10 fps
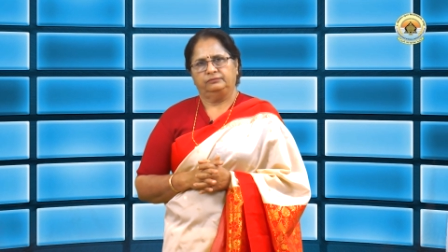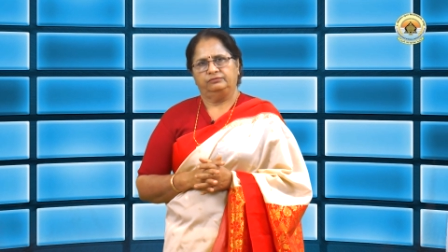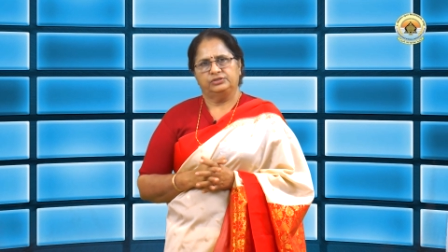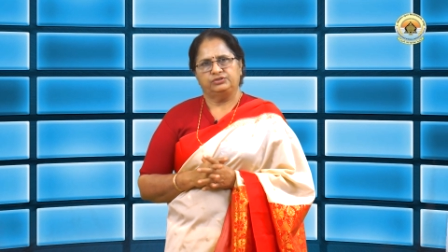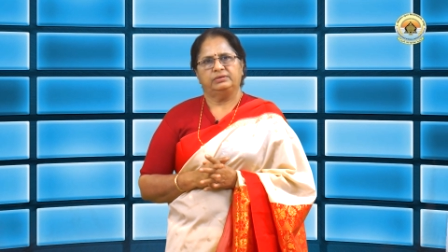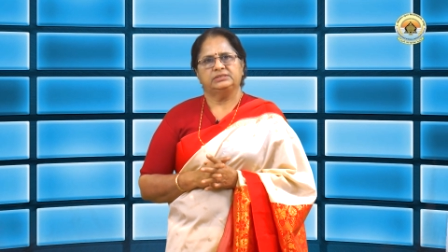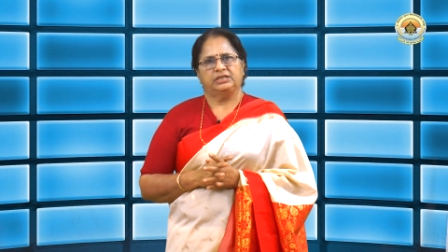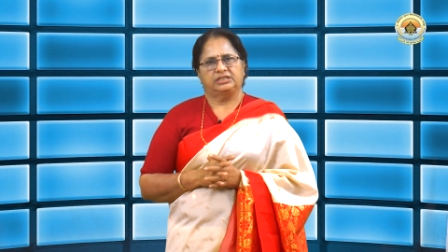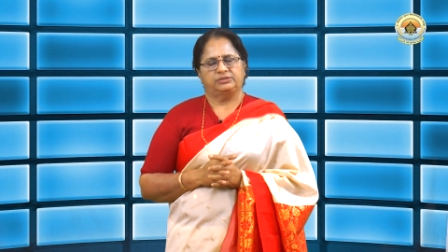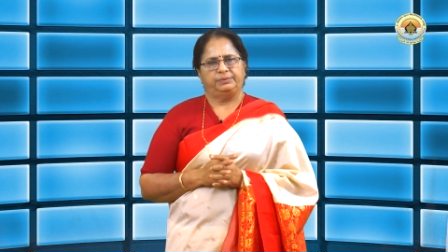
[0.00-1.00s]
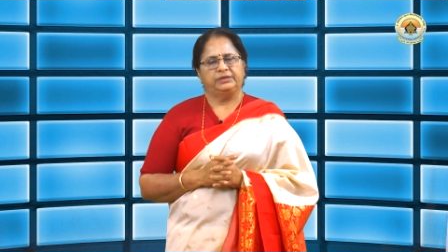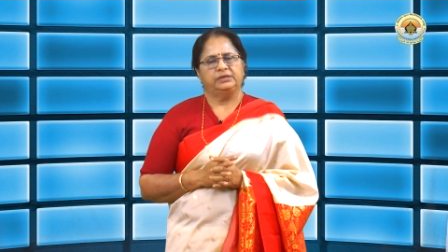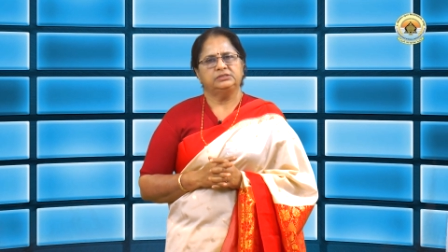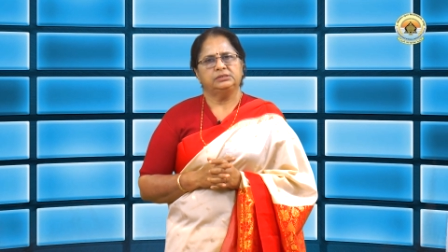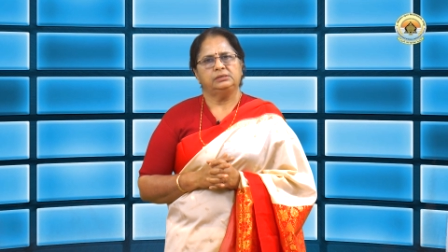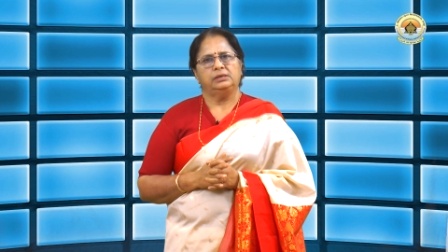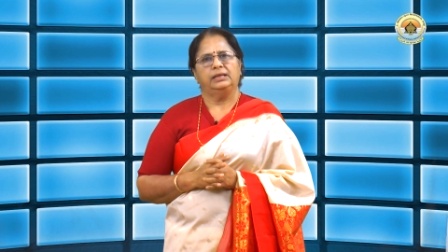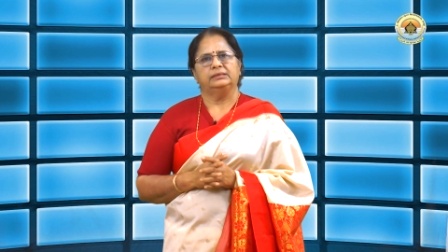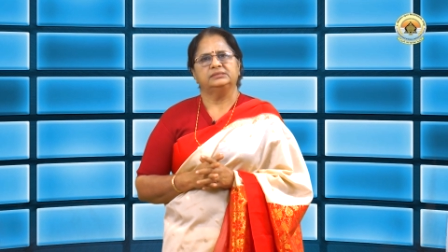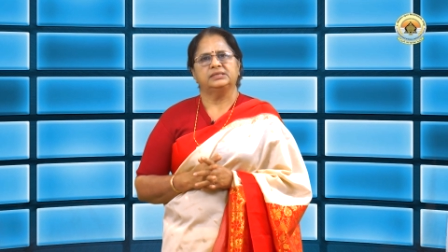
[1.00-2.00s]
First was experiential
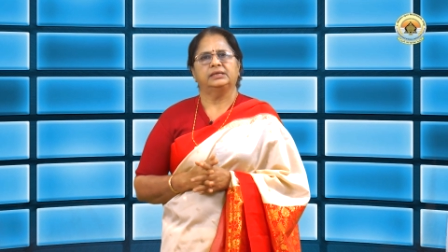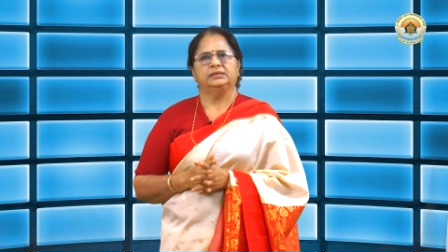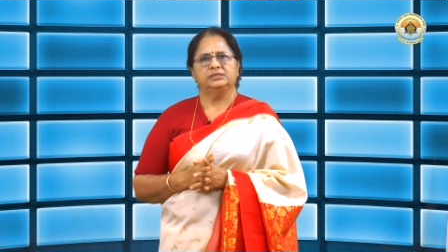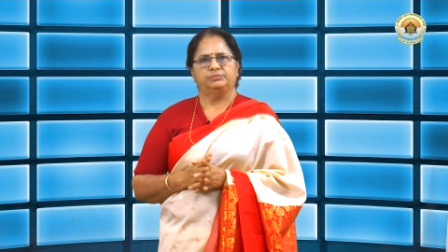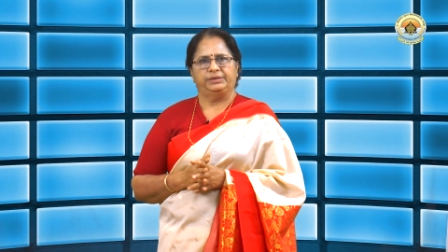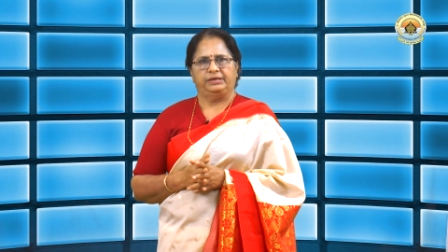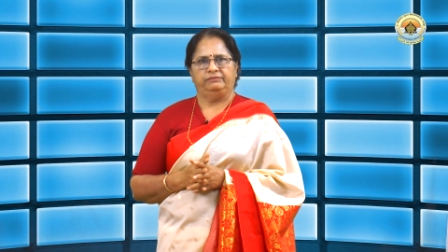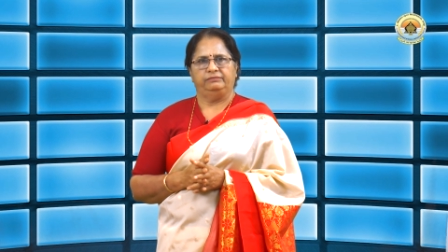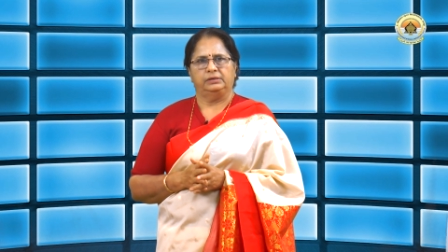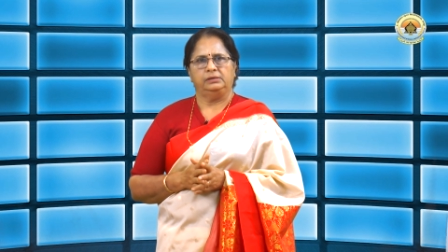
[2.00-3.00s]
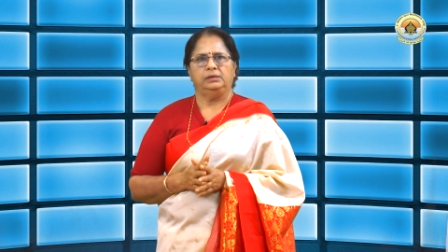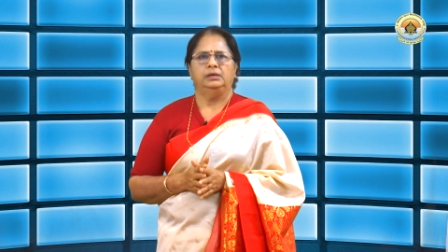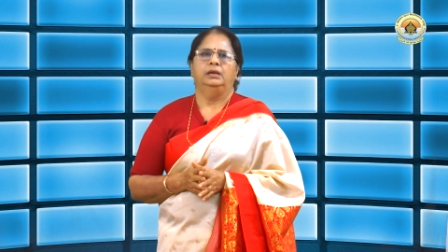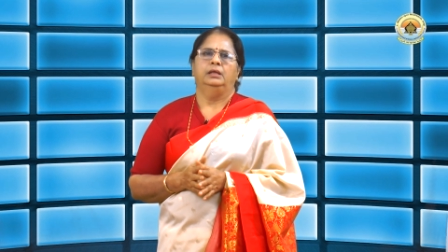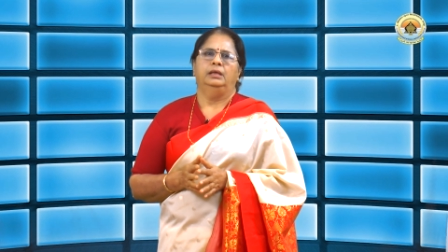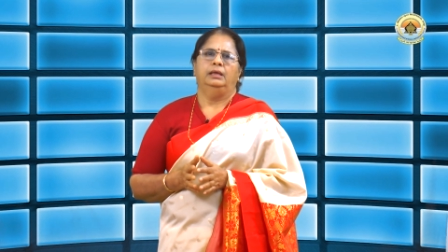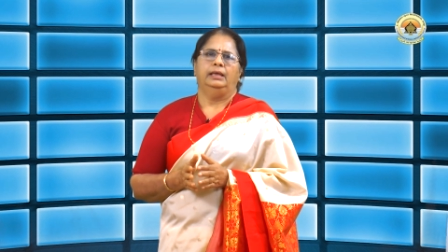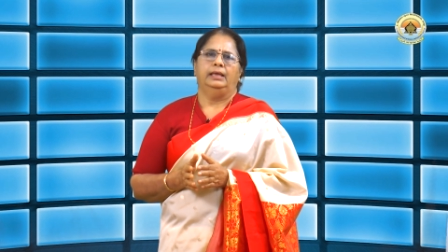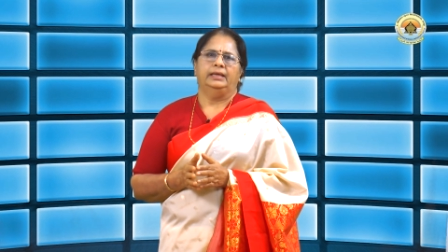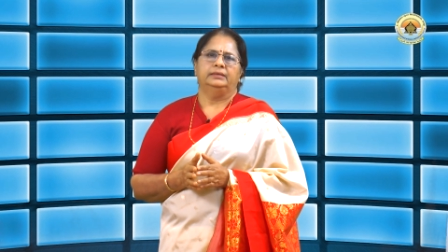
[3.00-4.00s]
and second is behavioral,
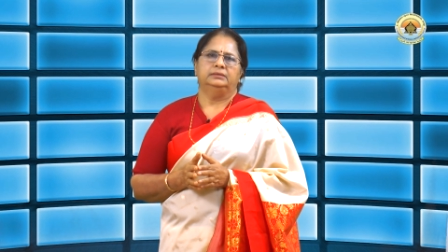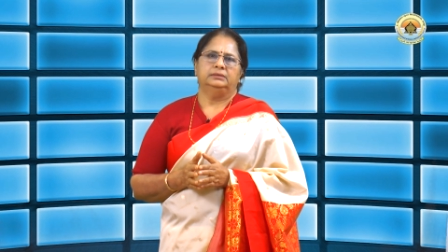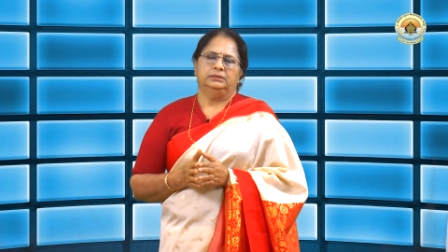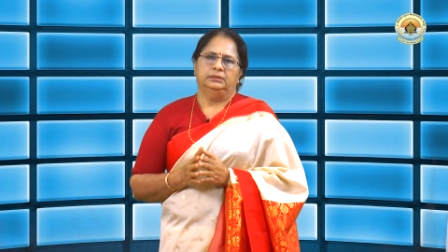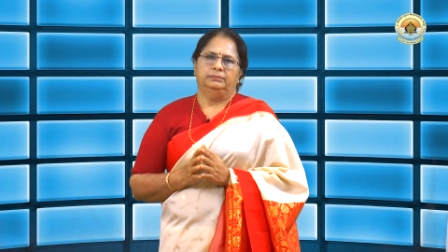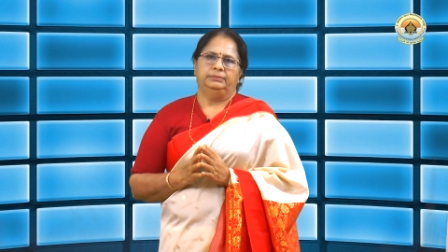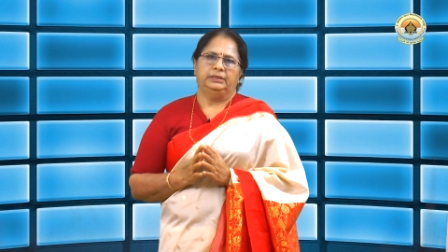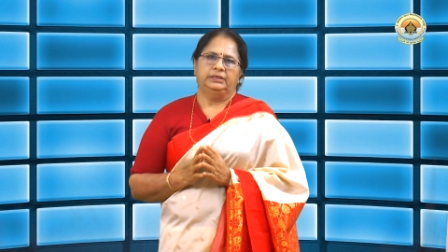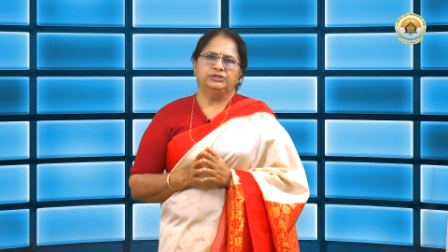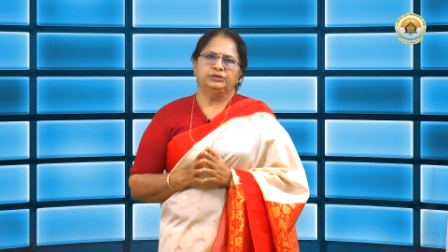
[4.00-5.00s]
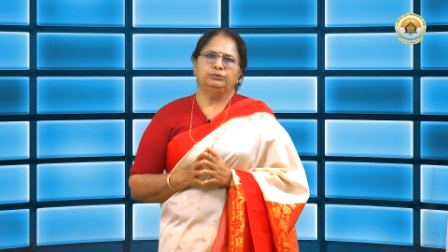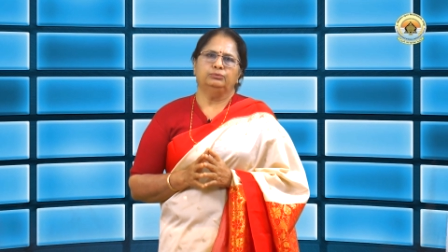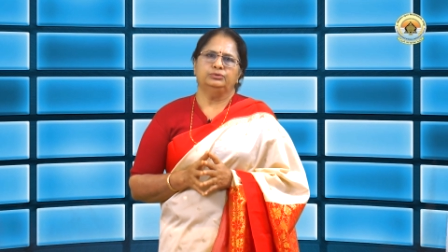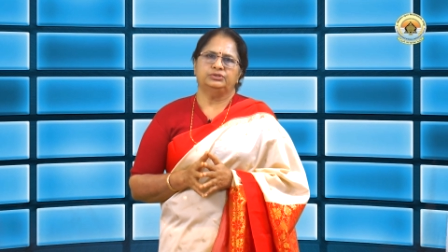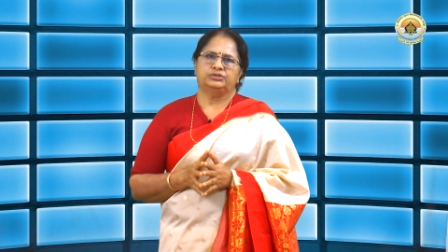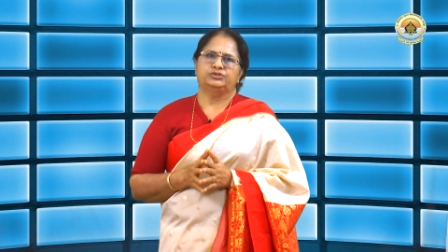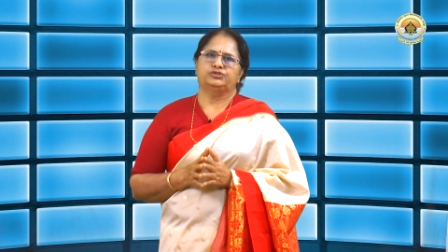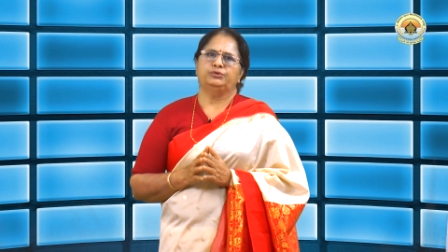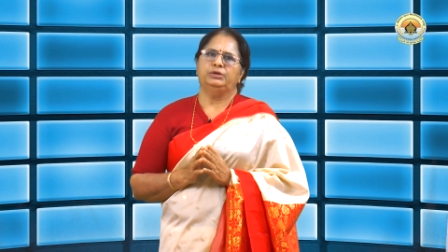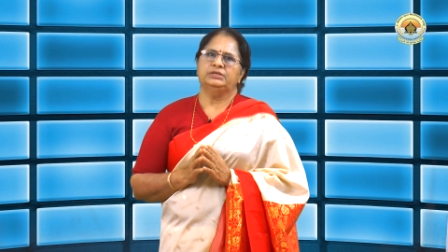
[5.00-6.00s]
and it includes
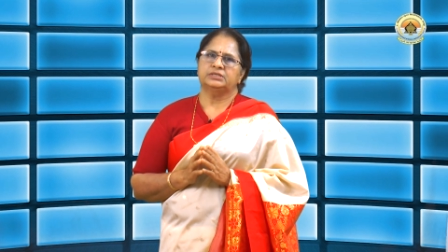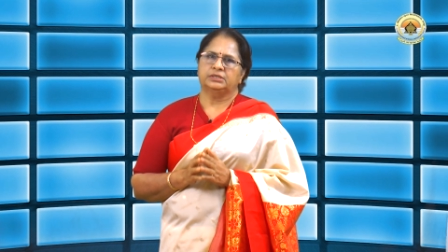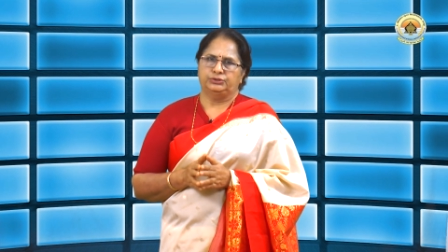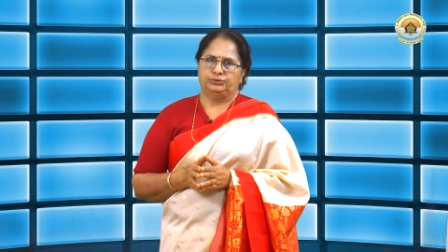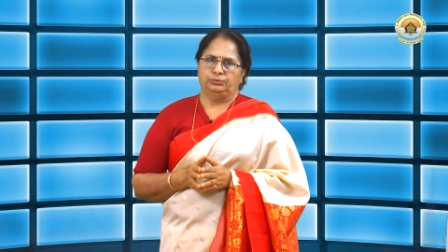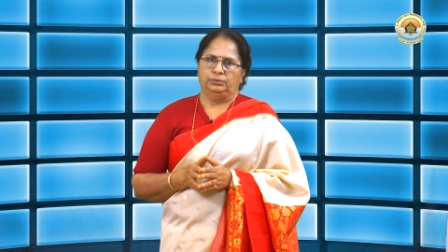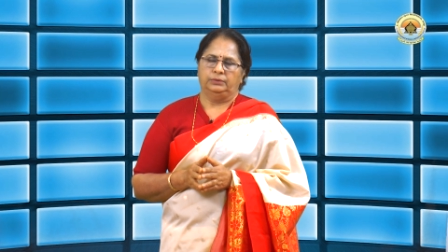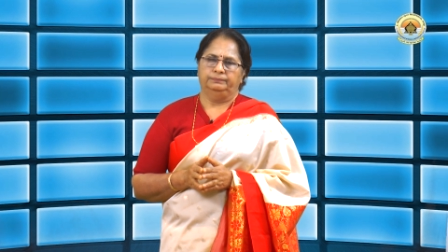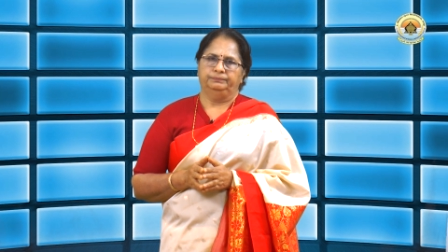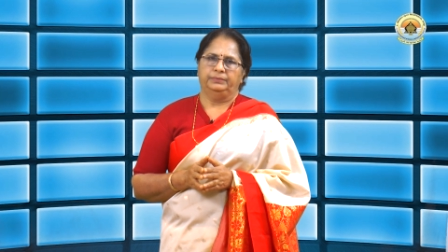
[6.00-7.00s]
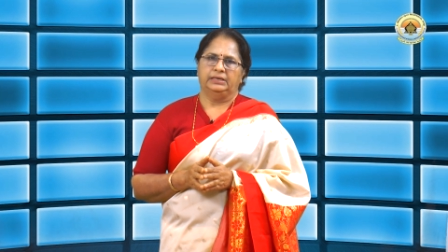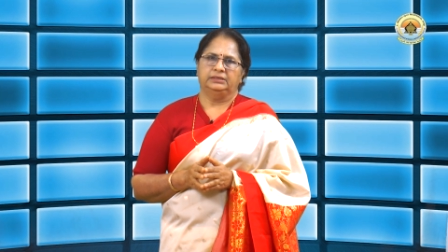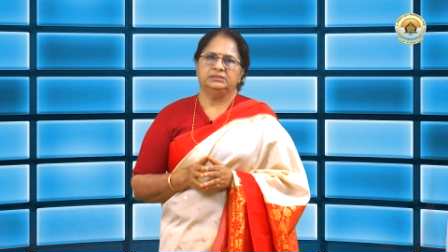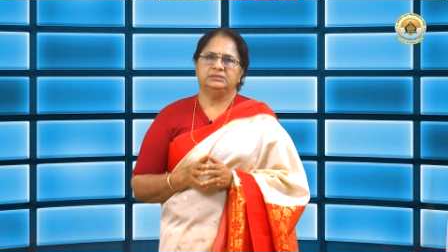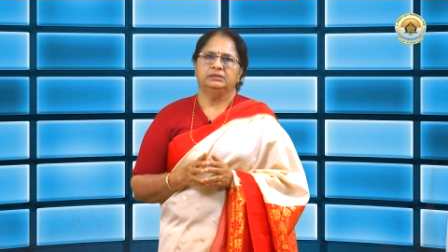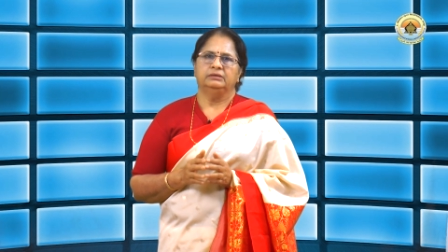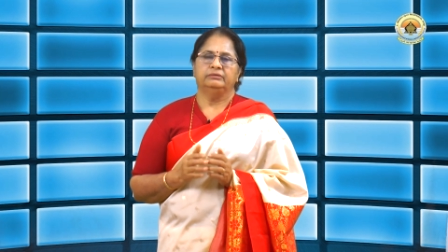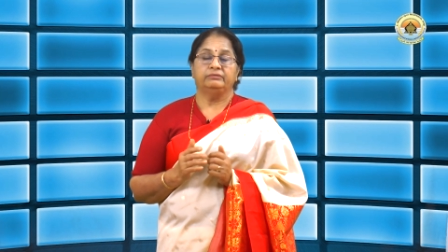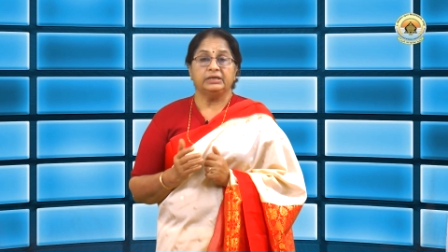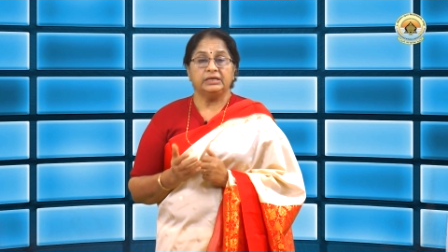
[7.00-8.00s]
stimulus control, that is
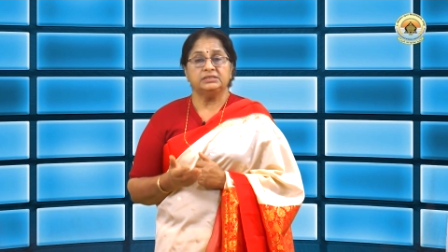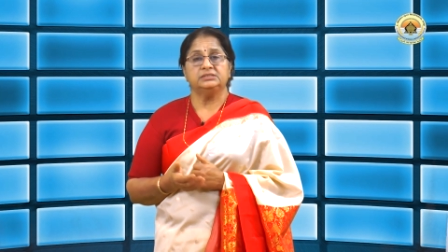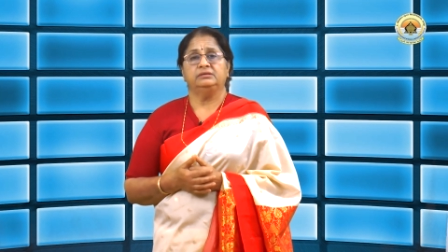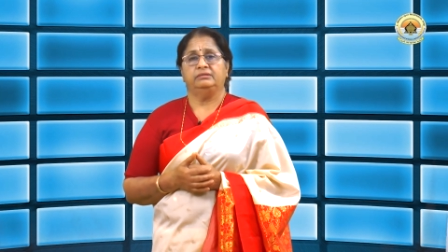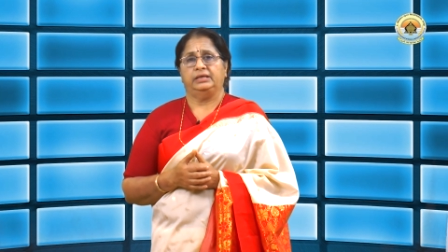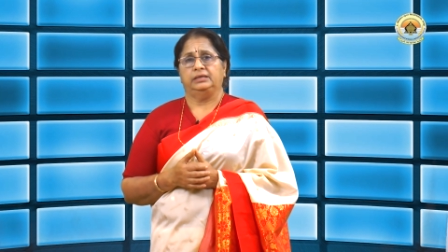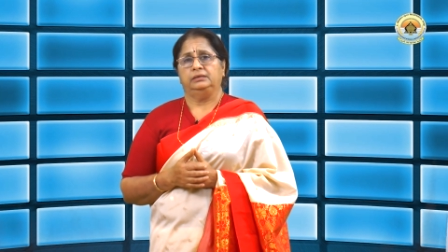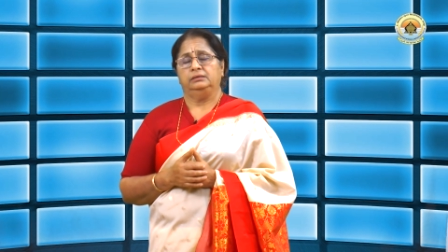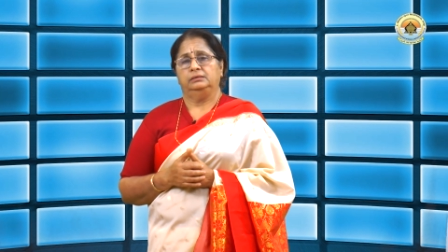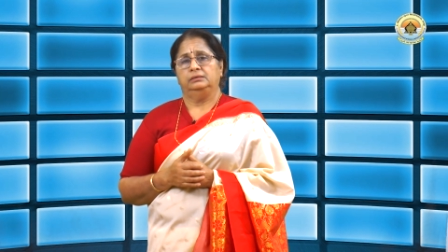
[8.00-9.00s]
re-engineering.